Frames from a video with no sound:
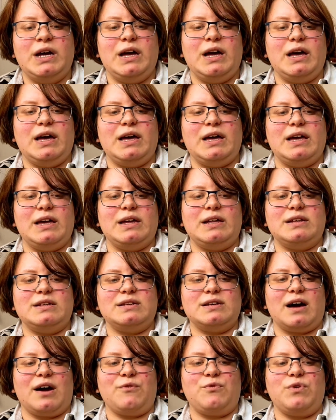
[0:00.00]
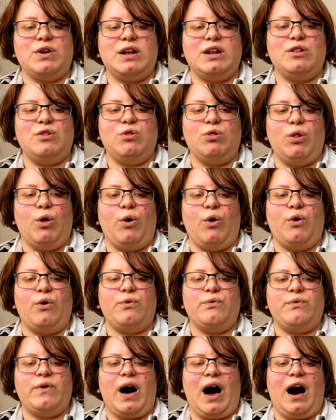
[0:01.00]
and I really love
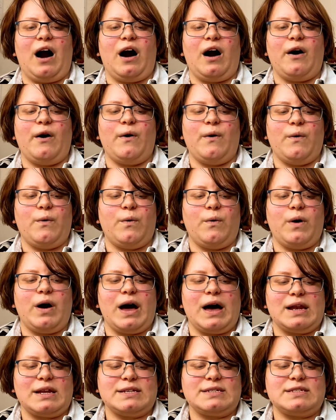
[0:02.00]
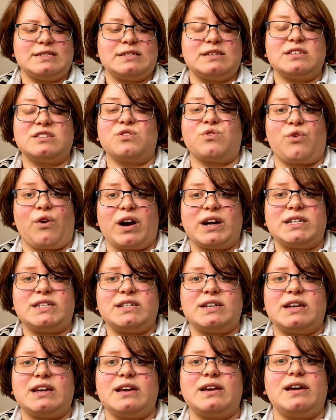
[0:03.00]
how Alison is
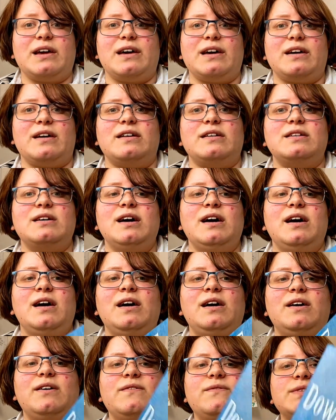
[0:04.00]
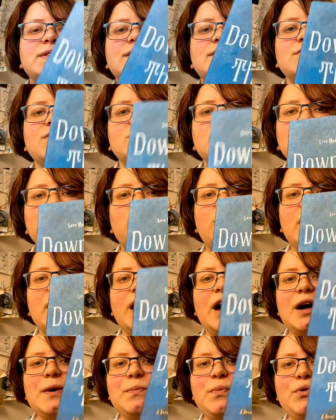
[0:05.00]
writing, and this is also why
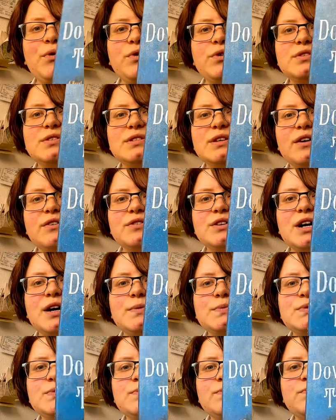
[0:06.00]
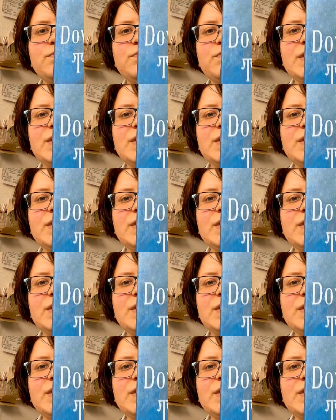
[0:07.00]
I bought Down Comes the